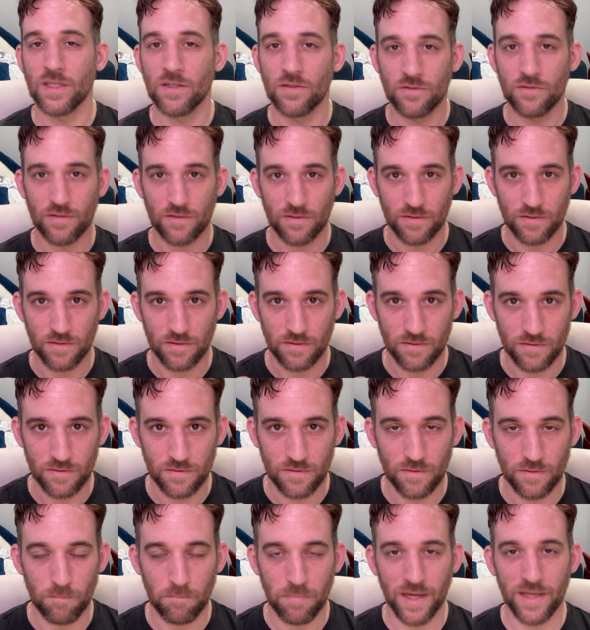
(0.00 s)

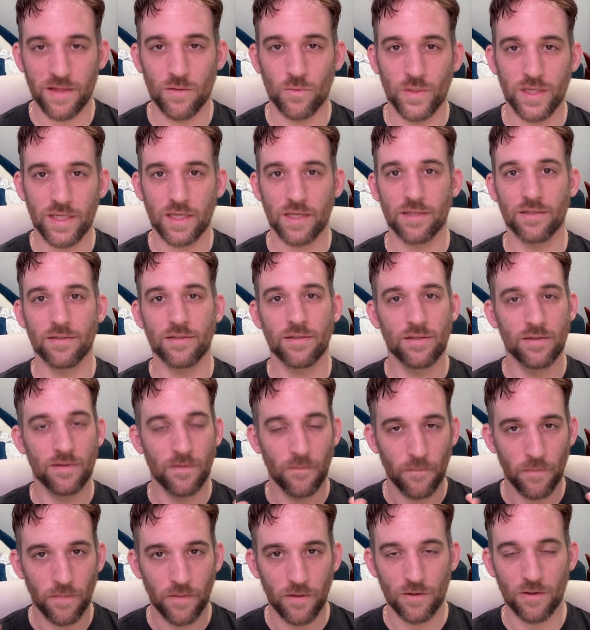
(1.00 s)
So by the weekend,
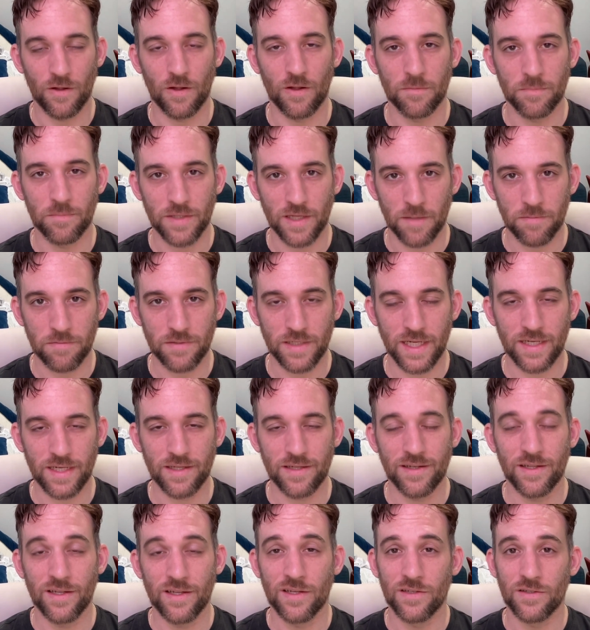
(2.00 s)
they'll all be
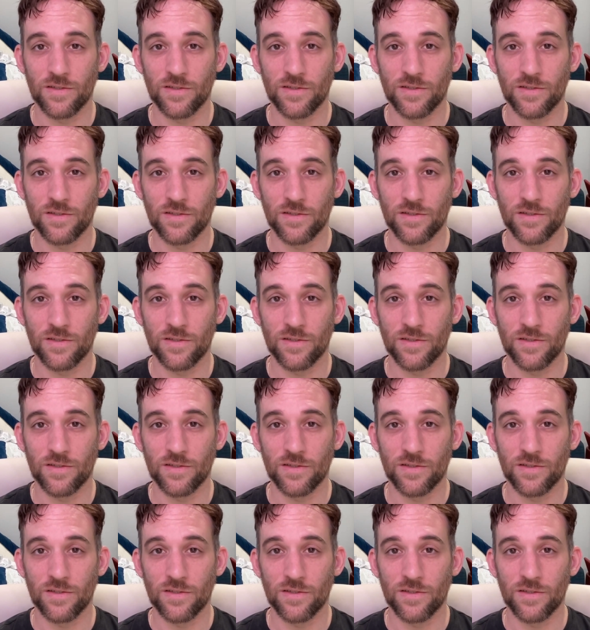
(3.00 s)
updated.